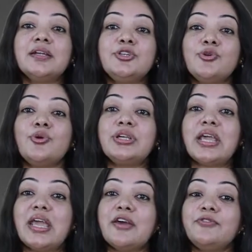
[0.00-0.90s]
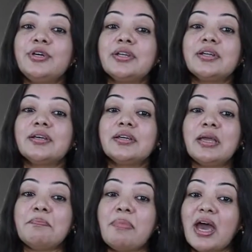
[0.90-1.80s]
Don't ever
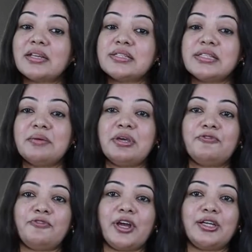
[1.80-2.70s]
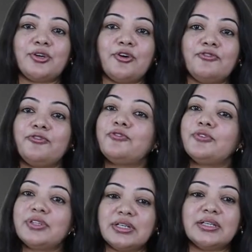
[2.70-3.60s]
embarrass him in front of
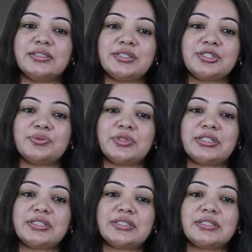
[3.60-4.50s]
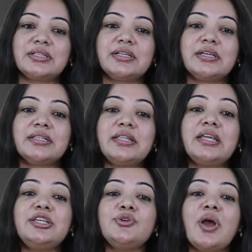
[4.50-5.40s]
the other students.
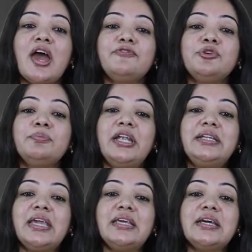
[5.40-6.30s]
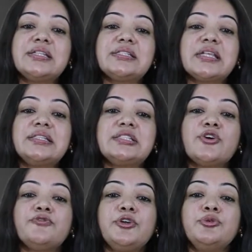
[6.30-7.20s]
Then you have to maintain a sense
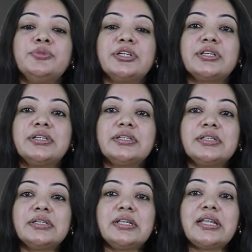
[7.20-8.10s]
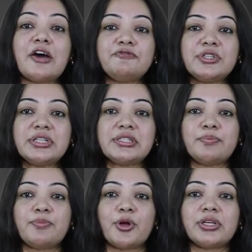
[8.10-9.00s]
of humor. Laughter is
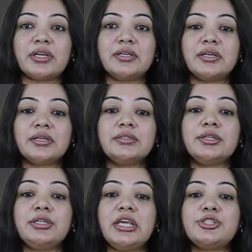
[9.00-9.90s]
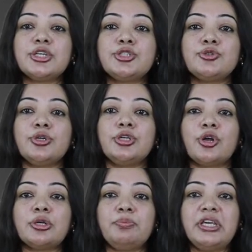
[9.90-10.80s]
important. The teacher should
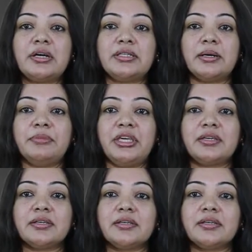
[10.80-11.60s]
not be a dummy.